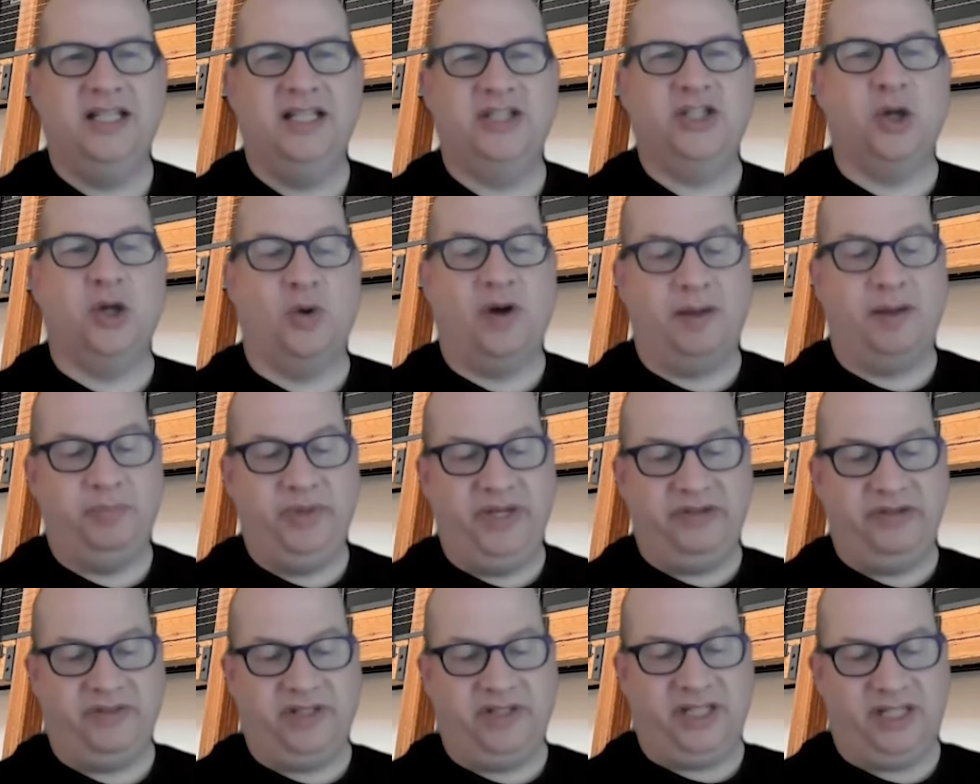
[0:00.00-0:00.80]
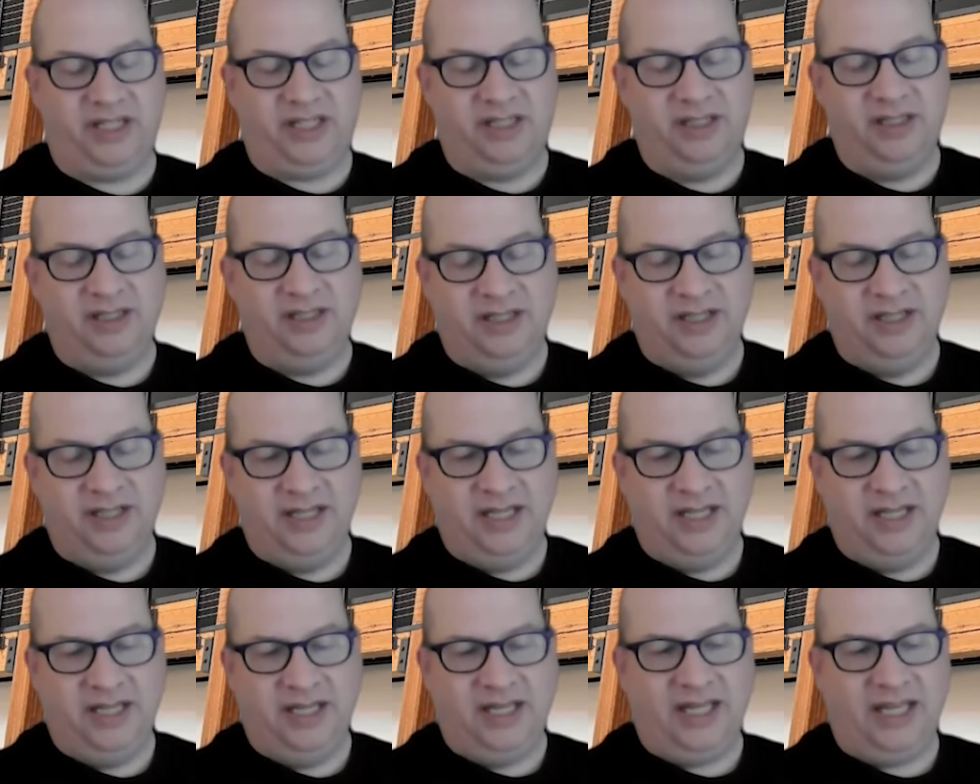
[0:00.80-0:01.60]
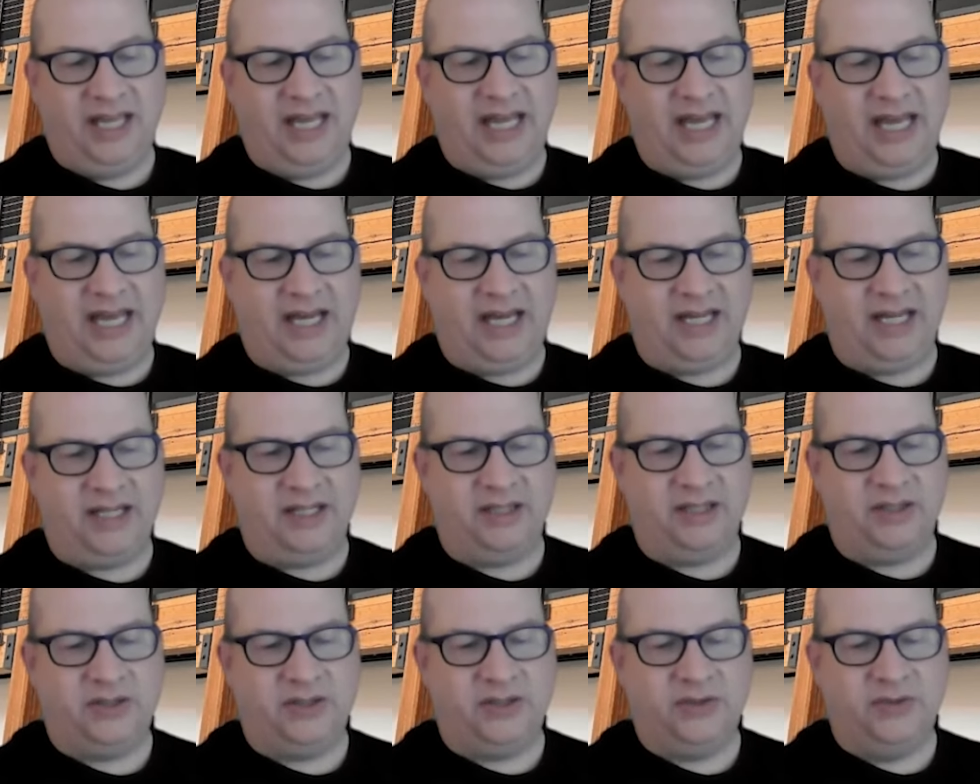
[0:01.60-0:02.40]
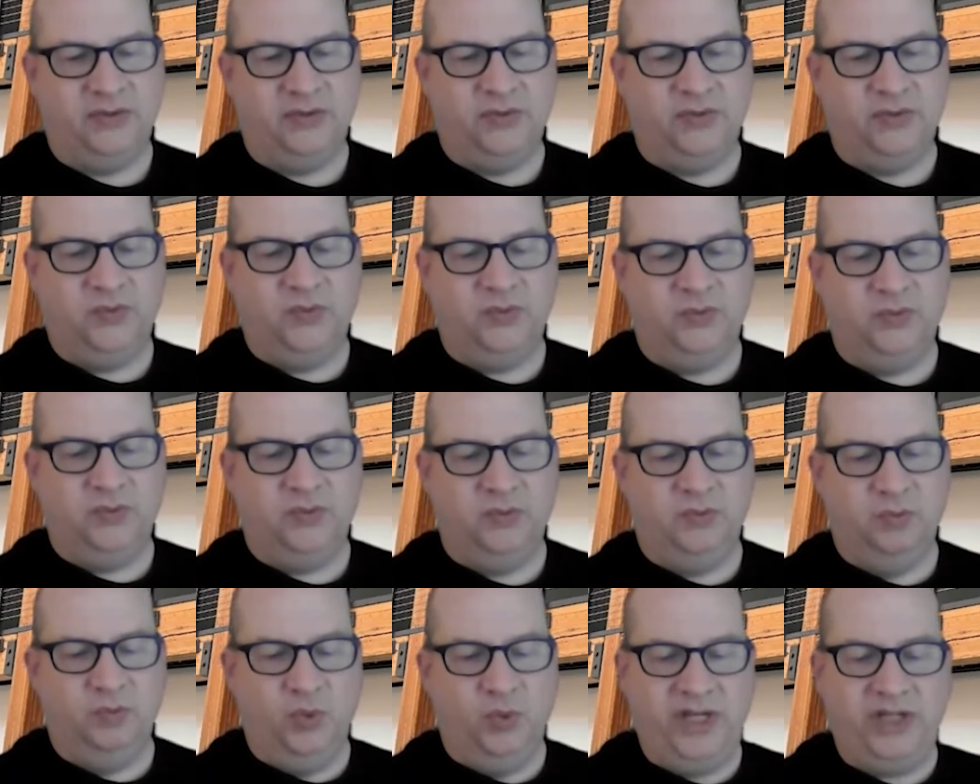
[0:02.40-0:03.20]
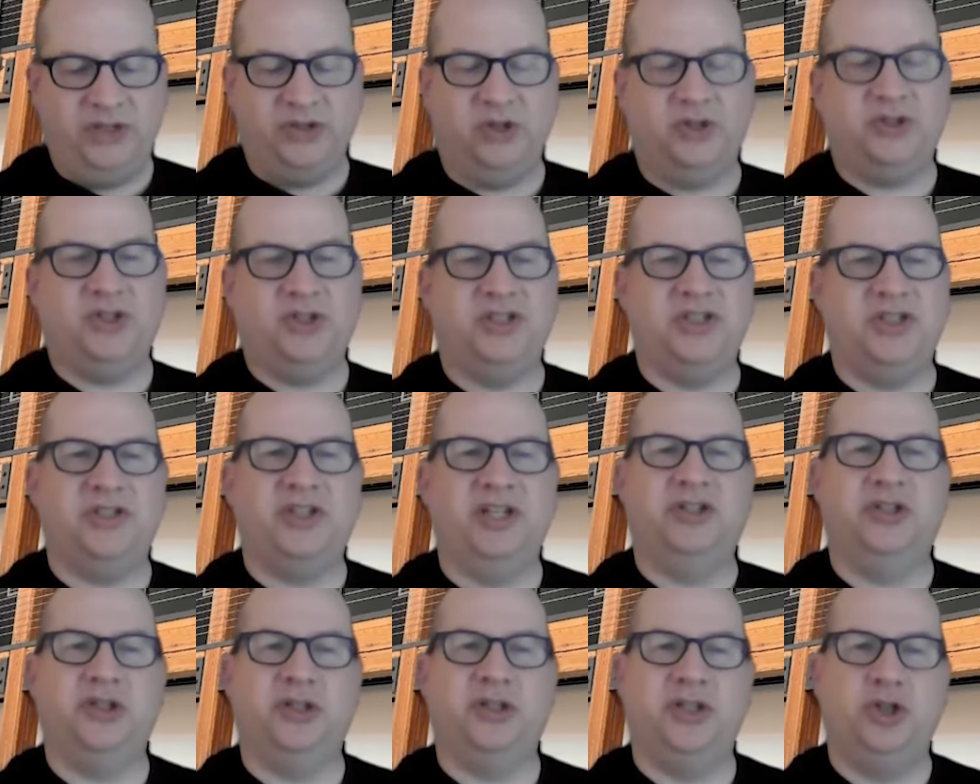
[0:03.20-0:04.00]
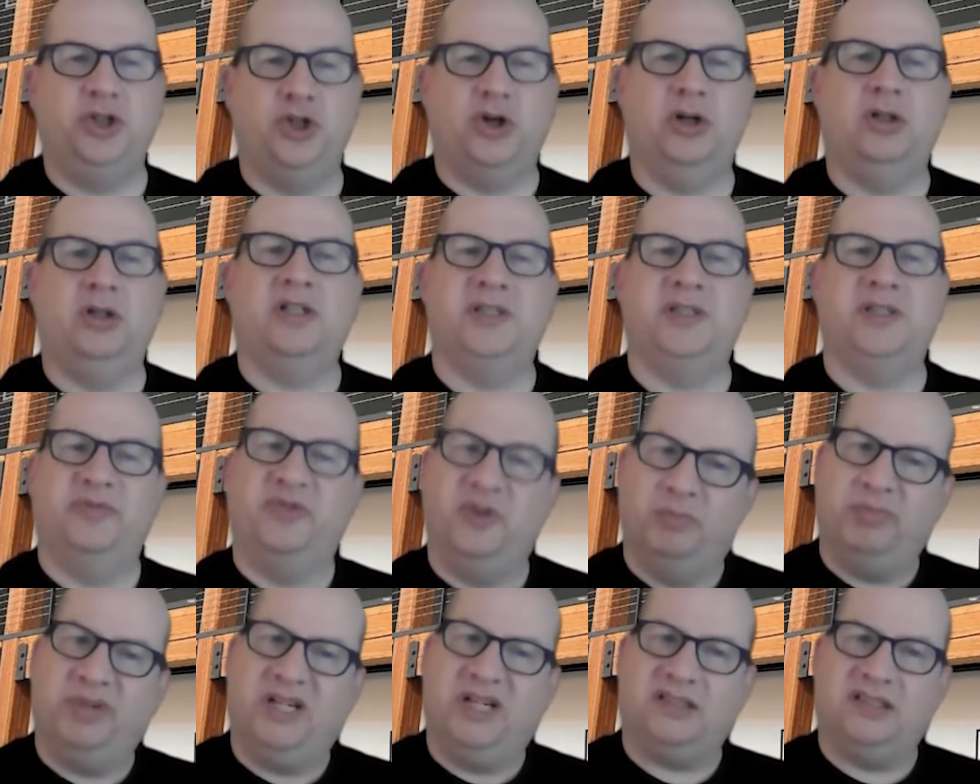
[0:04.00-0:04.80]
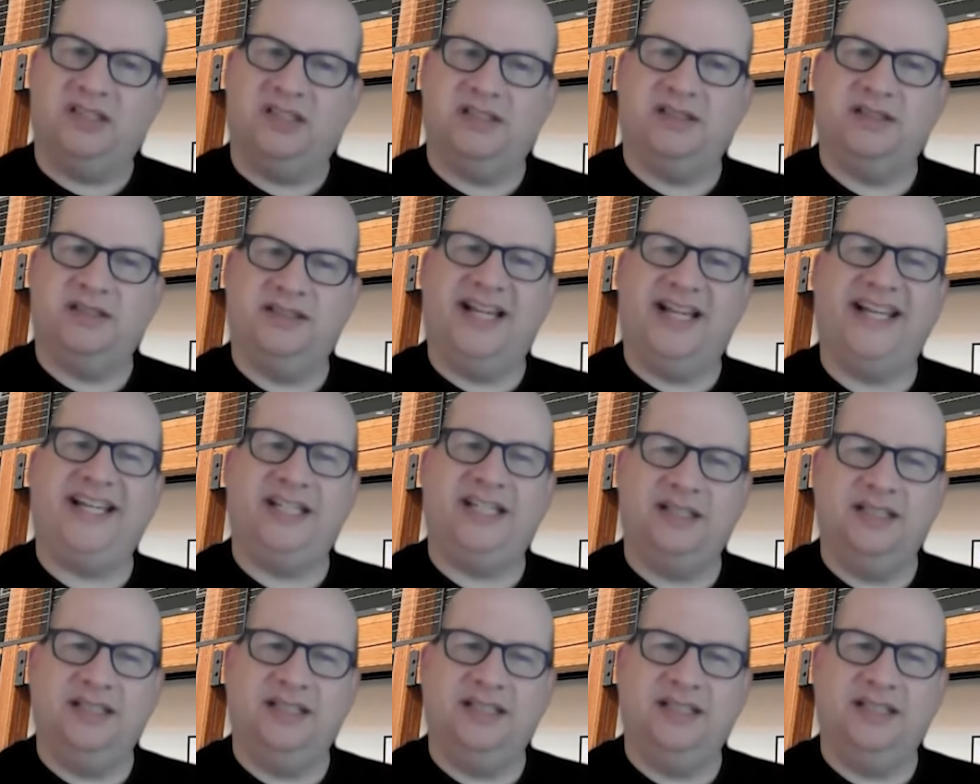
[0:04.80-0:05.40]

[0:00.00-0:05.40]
So I pivoted, and research is essentially journalism for business.